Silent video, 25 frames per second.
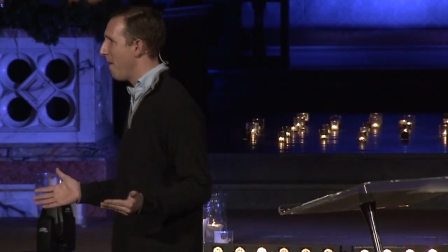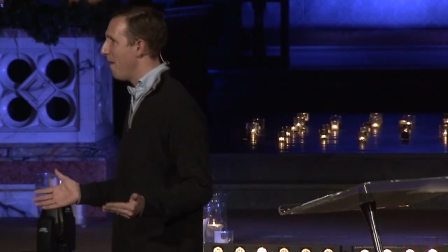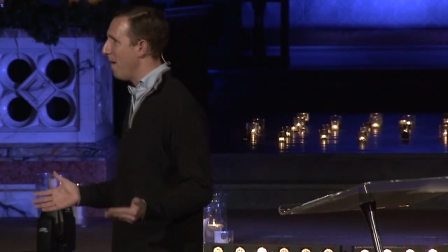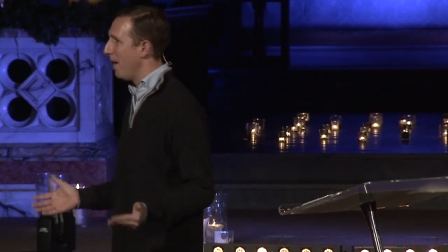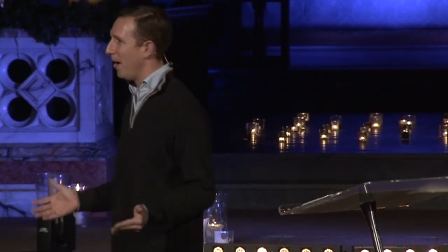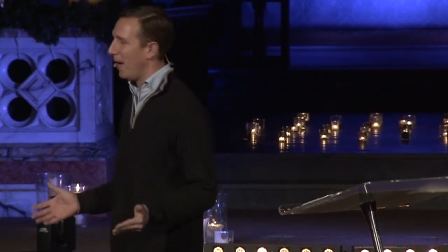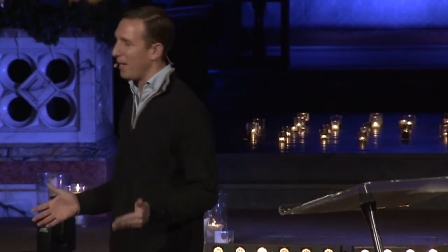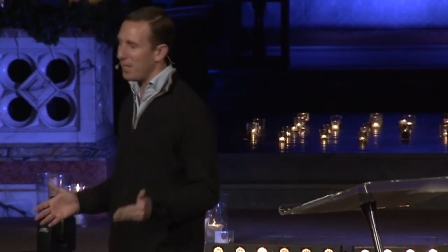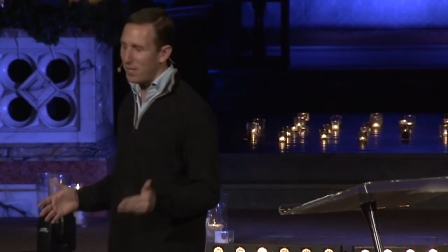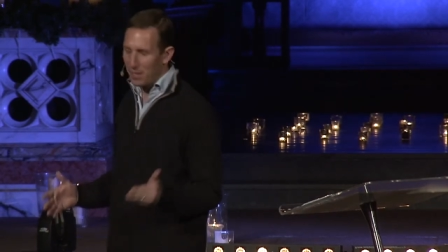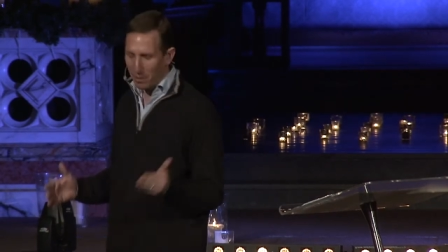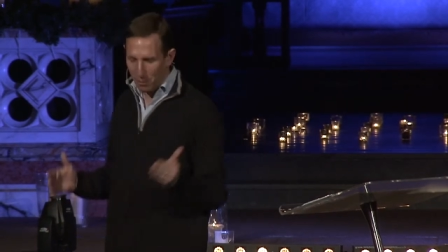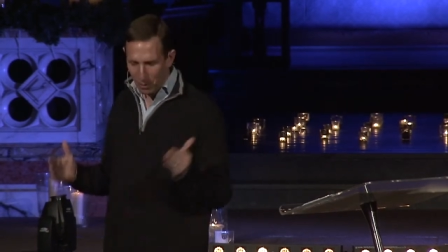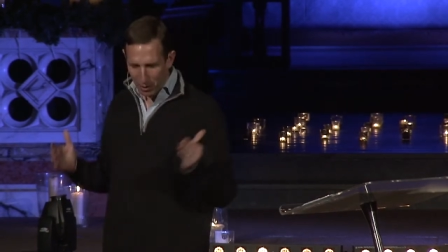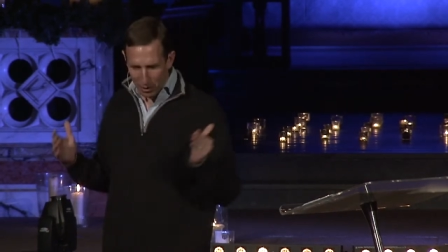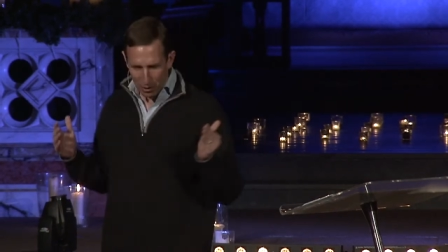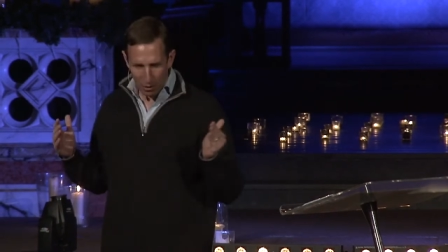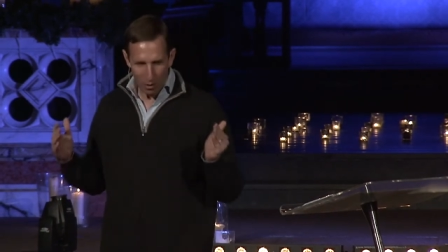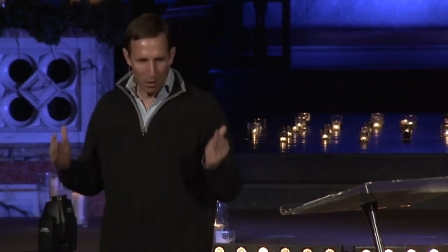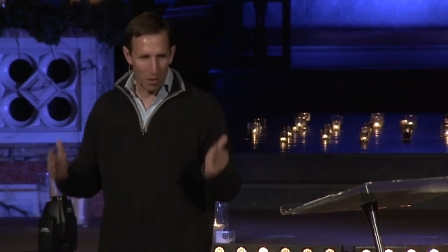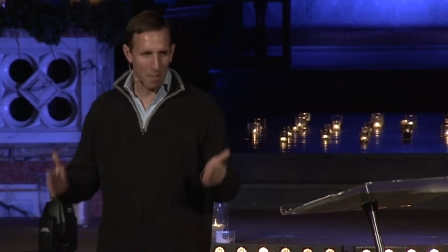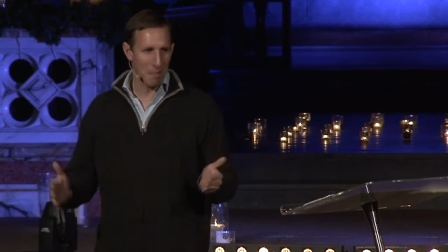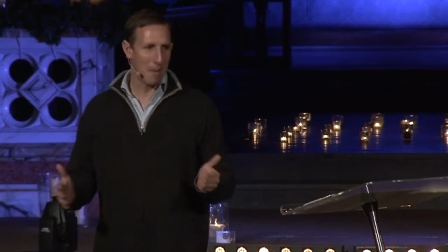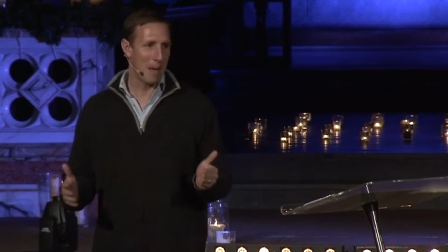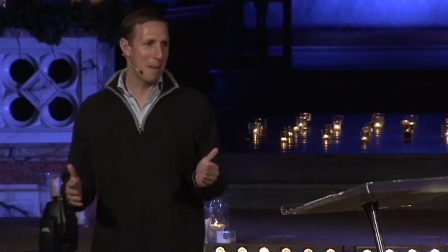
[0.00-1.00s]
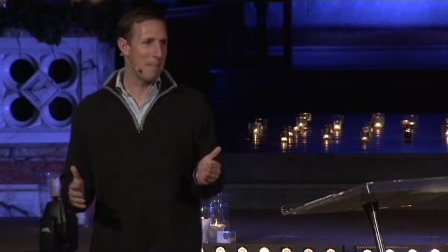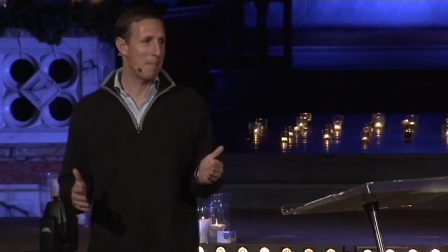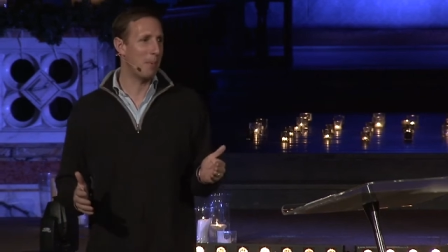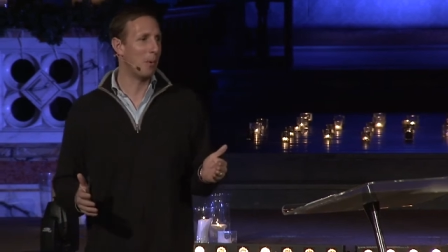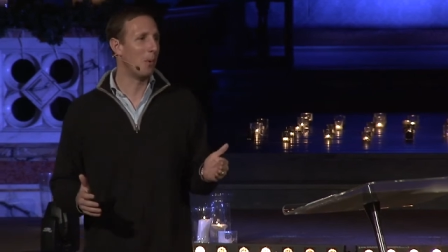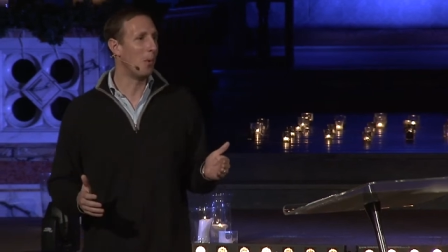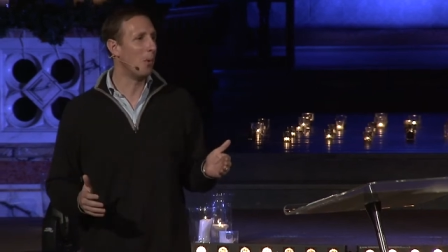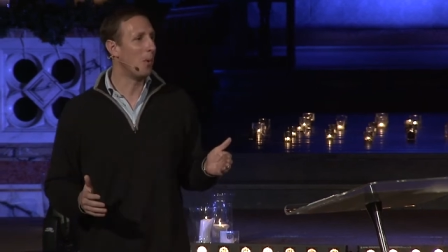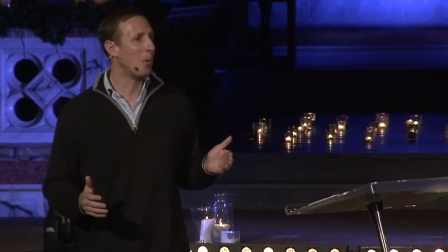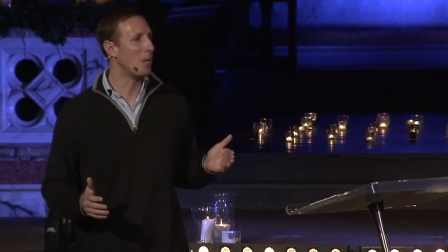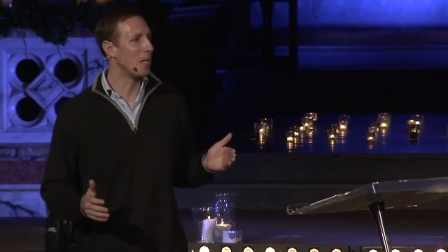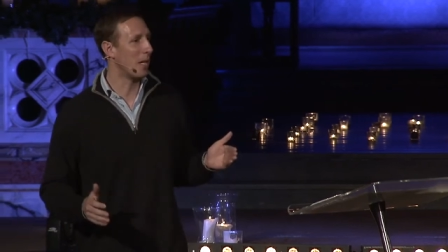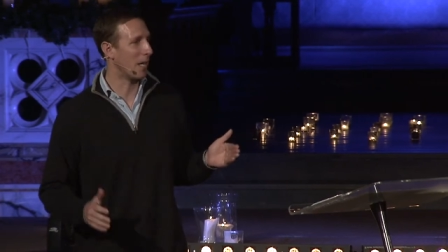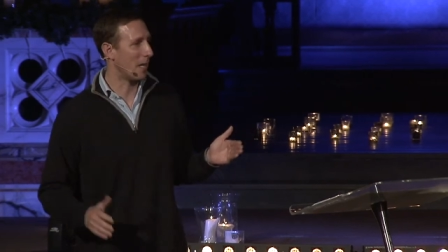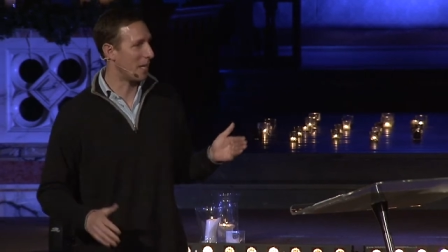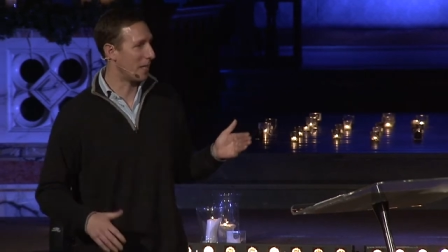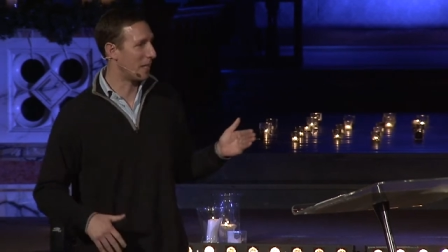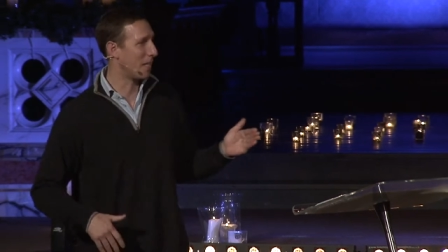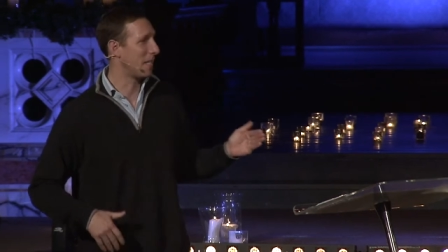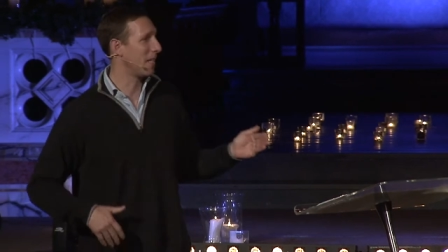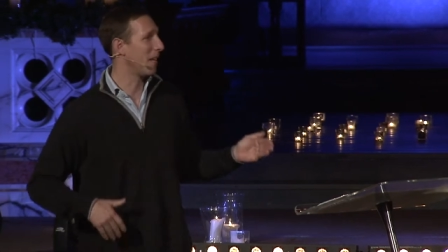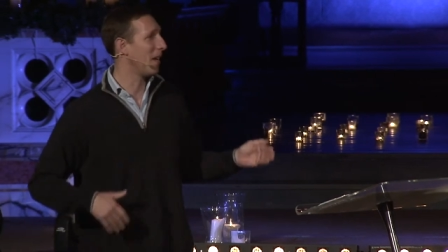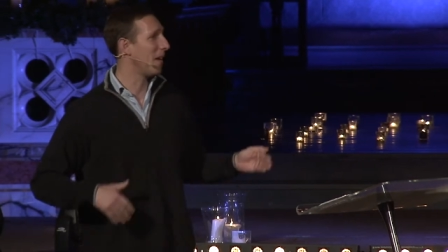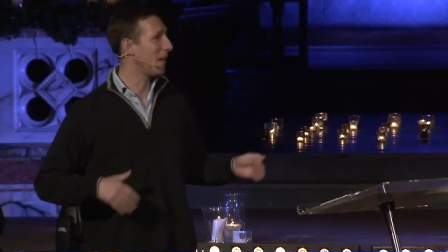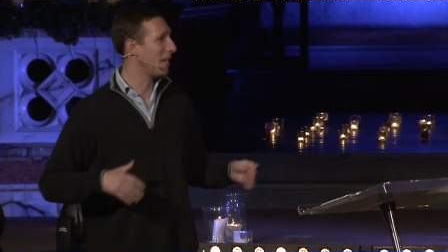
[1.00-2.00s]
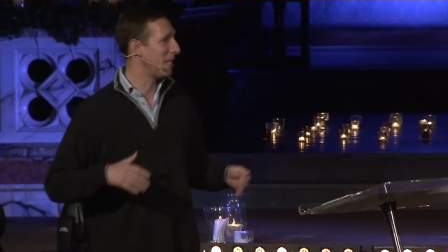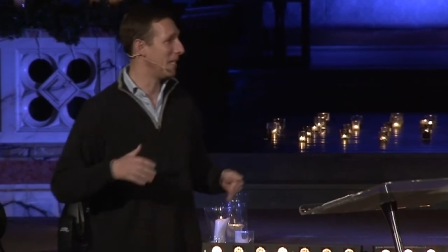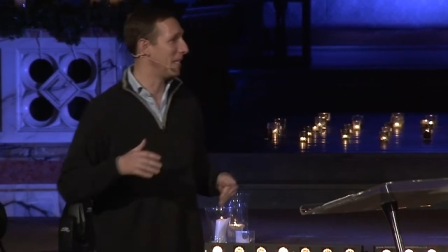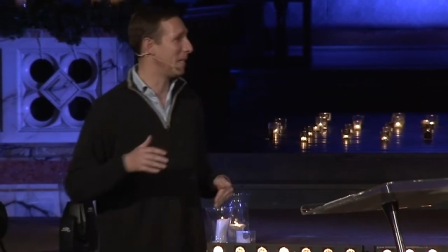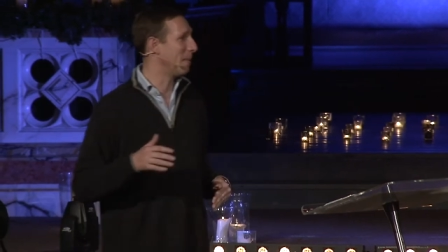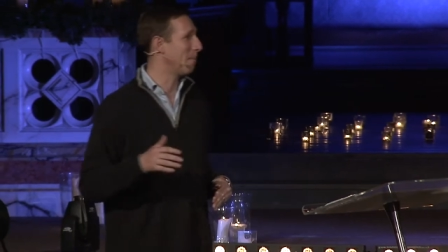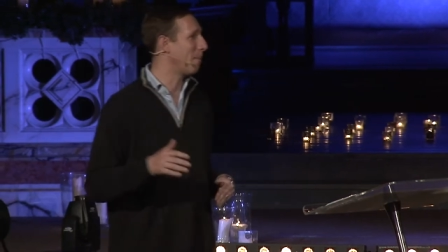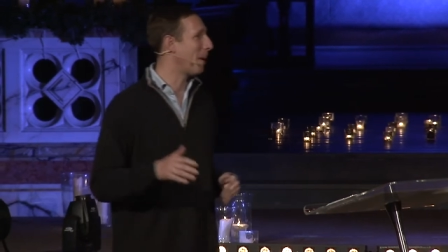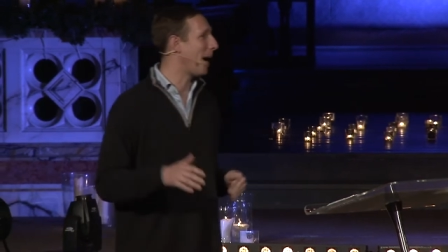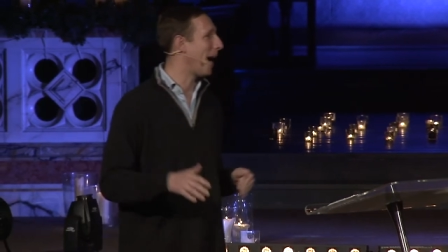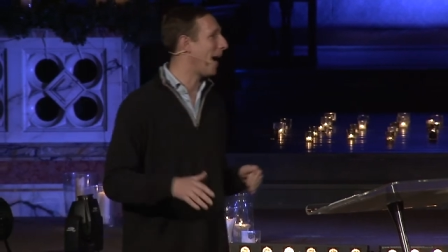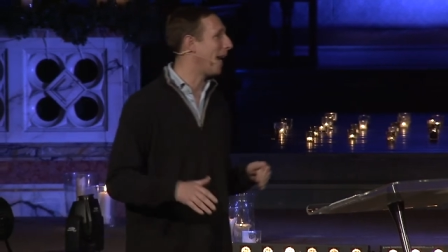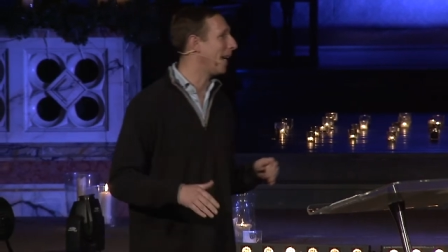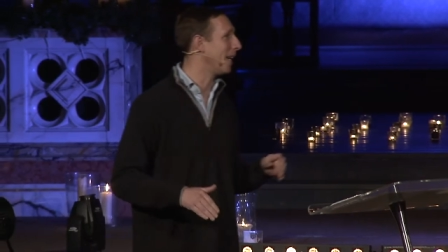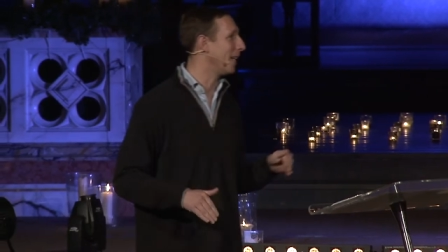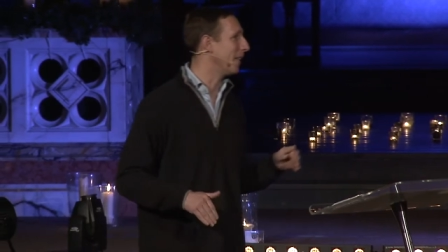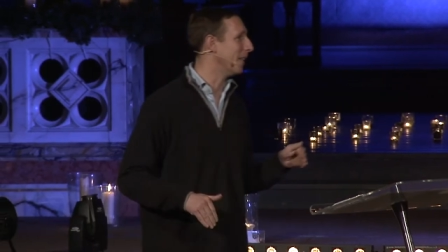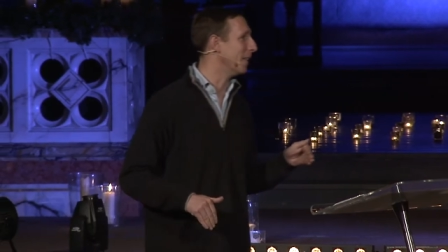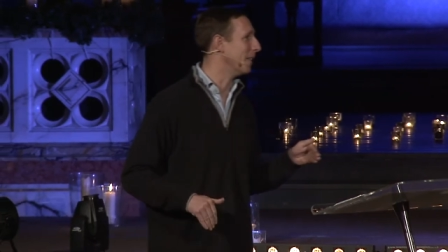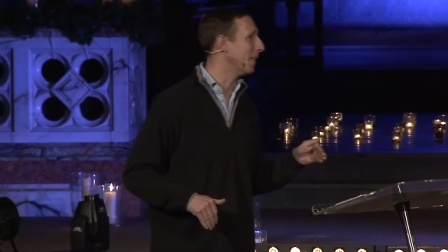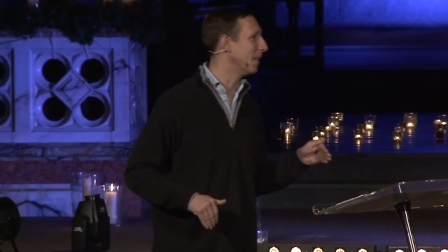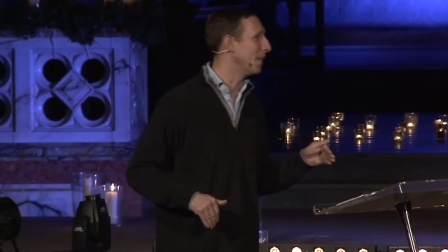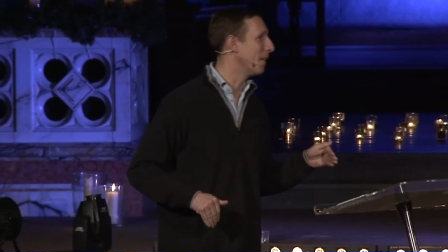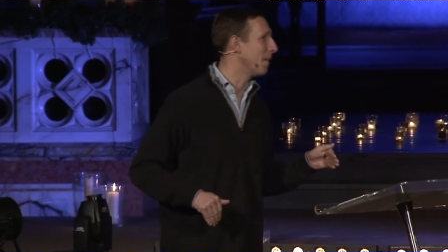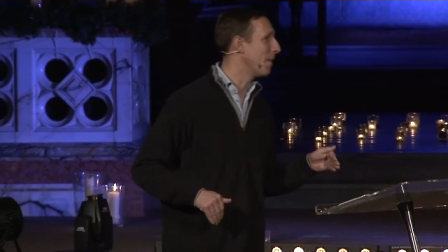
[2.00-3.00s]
And so I got on my board and I started to paddle.